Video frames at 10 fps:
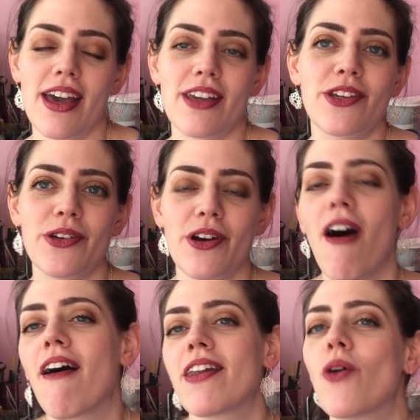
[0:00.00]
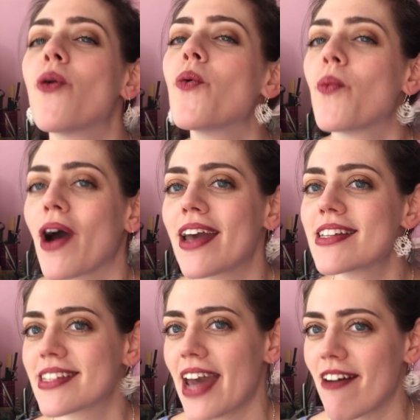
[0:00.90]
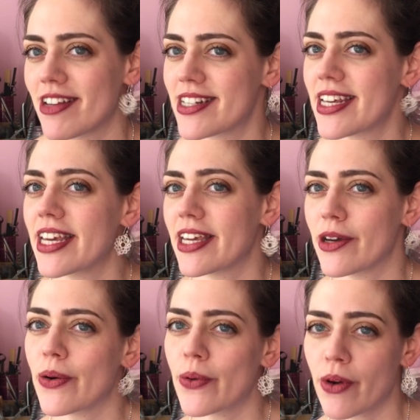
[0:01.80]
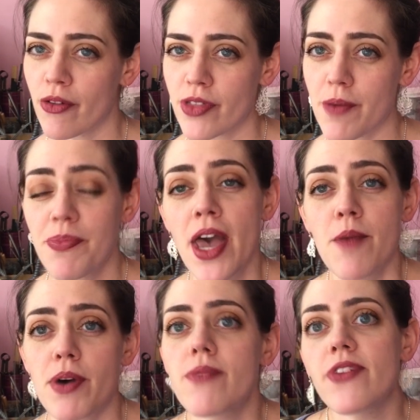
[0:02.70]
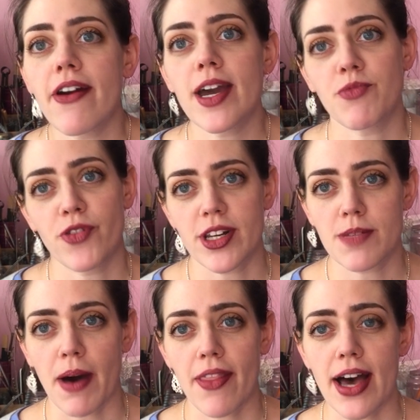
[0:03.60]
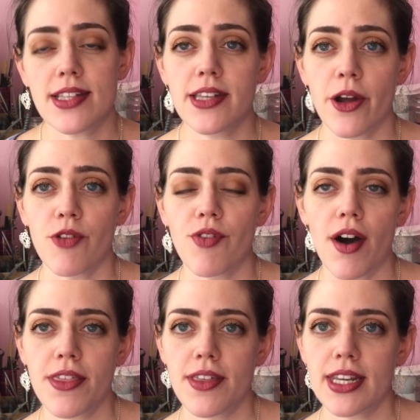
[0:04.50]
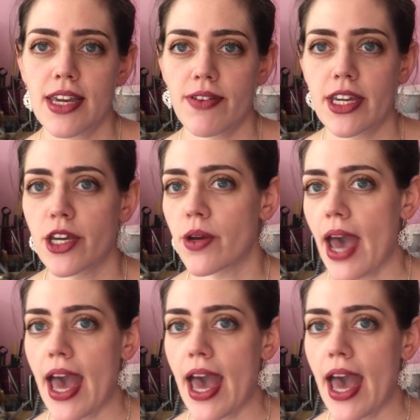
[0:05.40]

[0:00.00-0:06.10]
you can't always guarantee all of them, but I'm very upfront about that. So rather than giving you